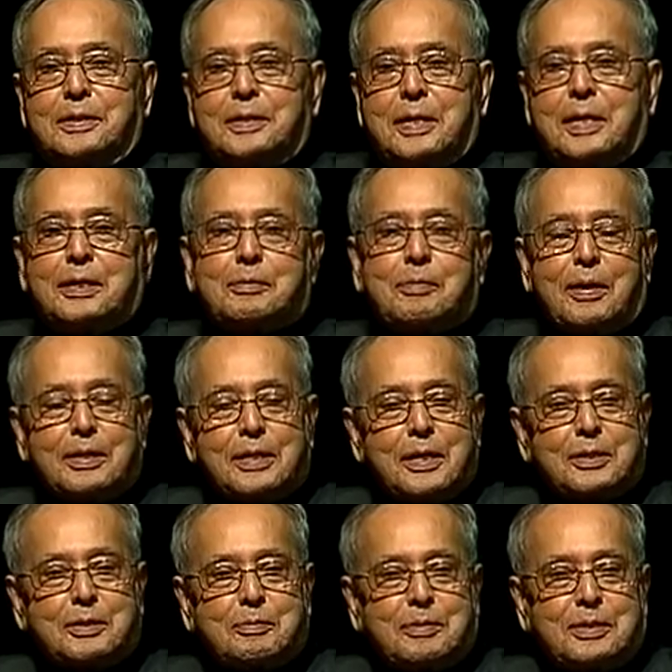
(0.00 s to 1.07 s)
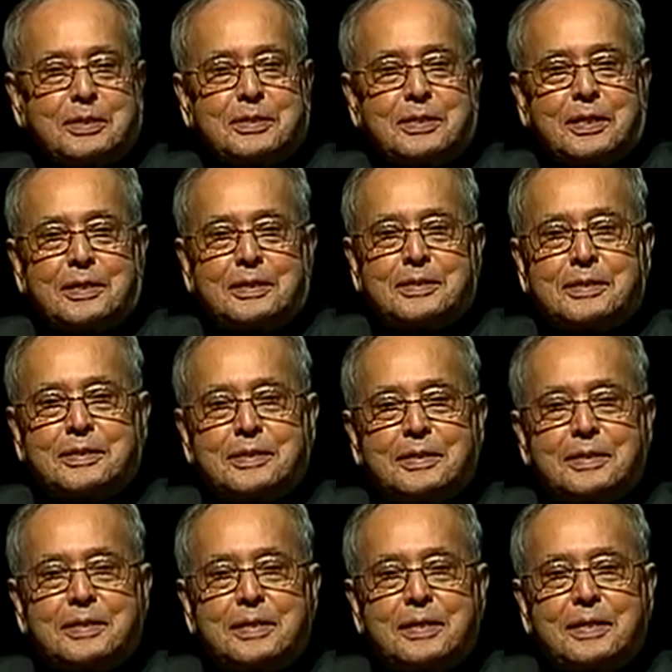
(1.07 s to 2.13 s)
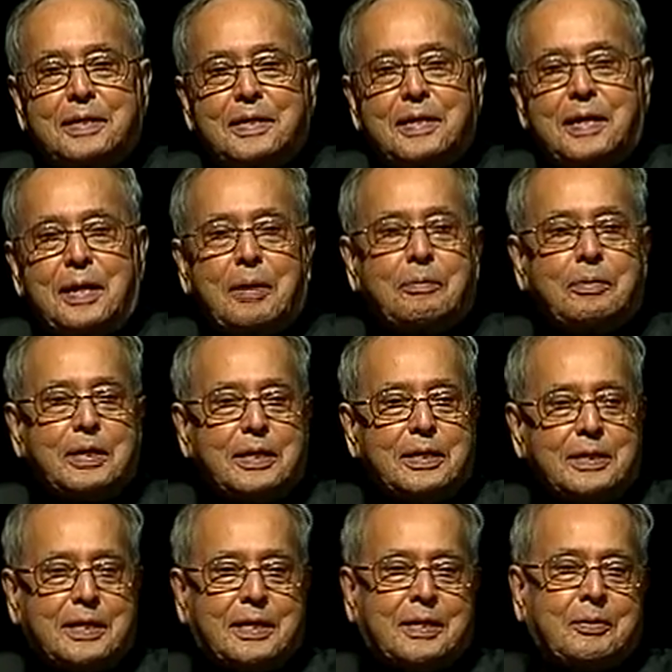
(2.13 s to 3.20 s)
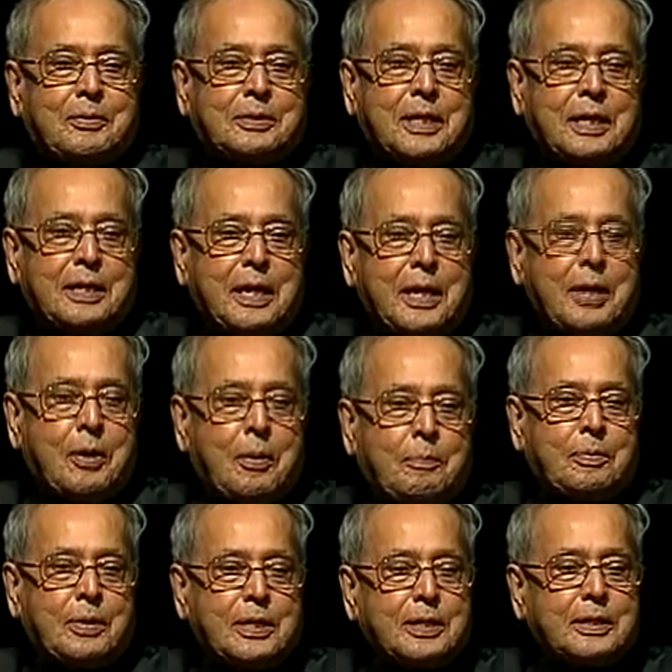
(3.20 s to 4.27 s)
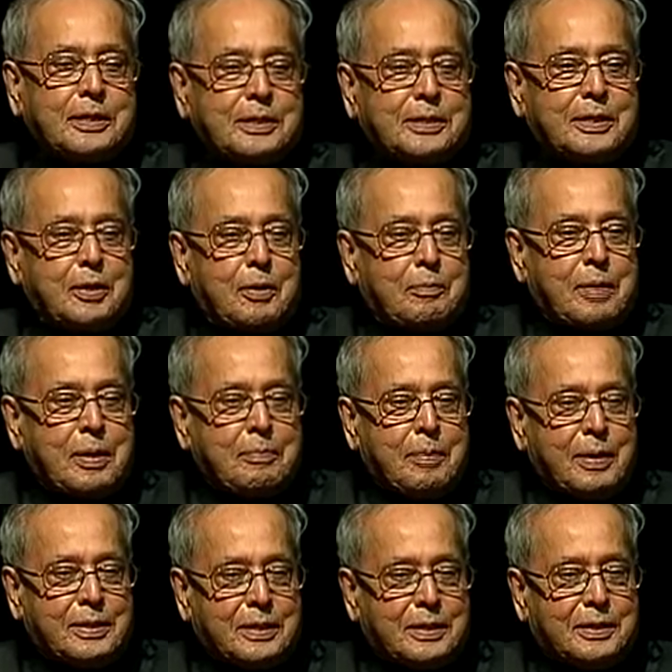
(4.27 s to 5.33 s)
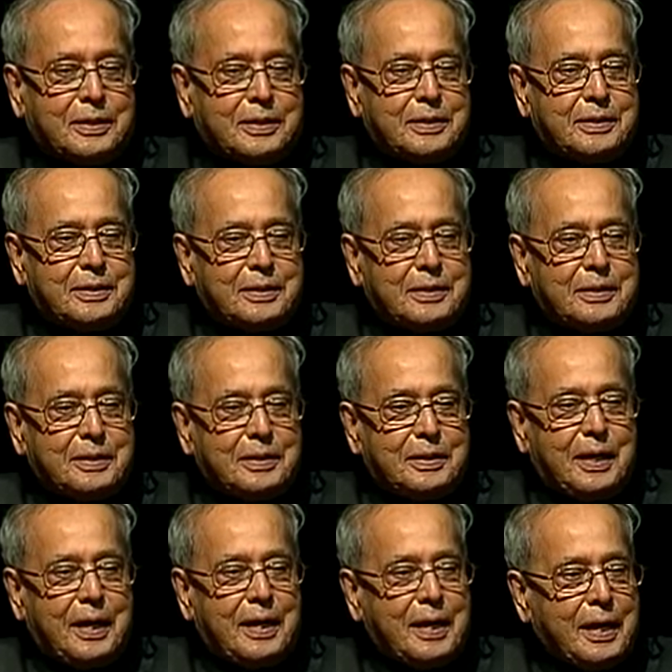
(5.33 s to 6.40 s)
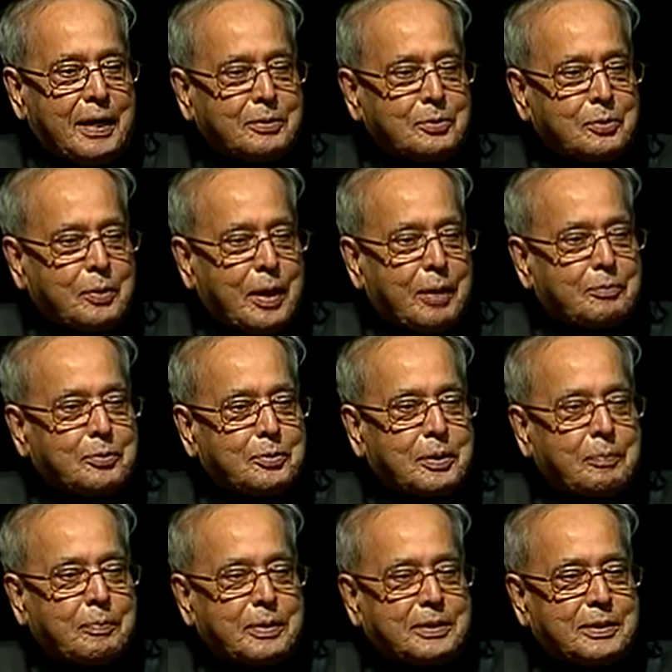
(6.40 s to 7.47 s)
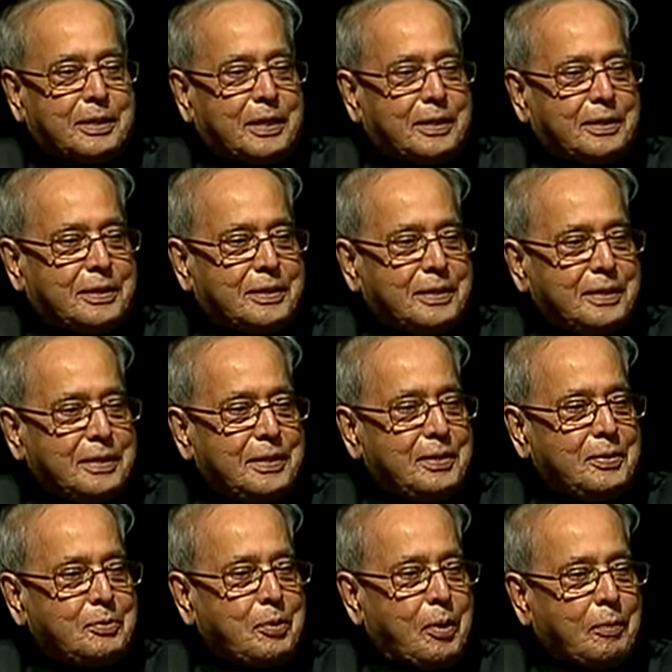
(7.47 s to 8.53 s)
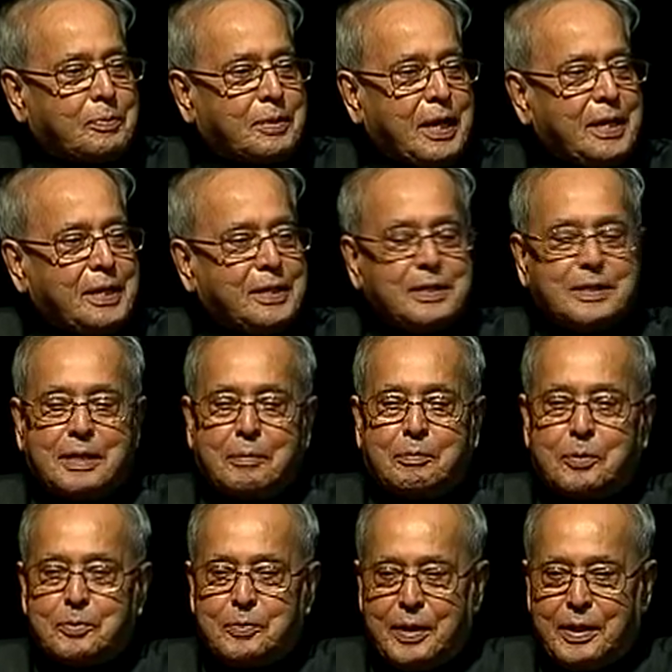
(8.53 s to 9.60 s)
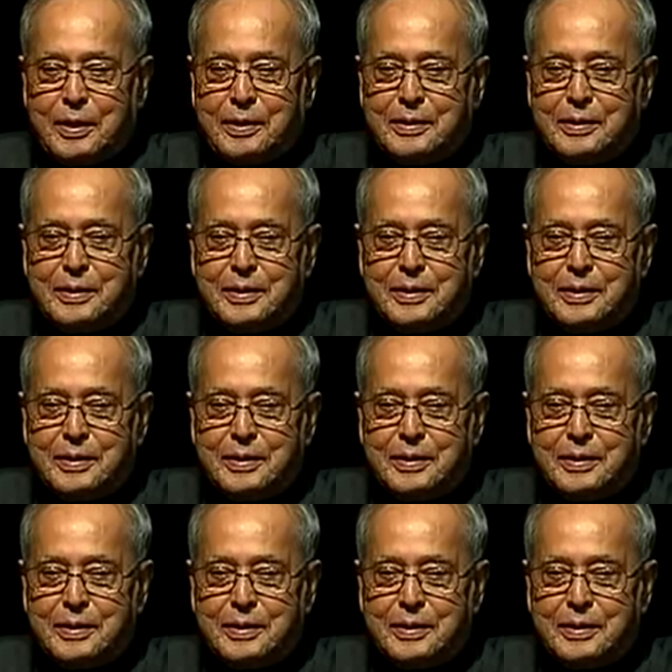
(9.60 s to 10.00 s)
as finance ministers, every year on the day of presentation of my budget, I had to come to the President to obtain his approval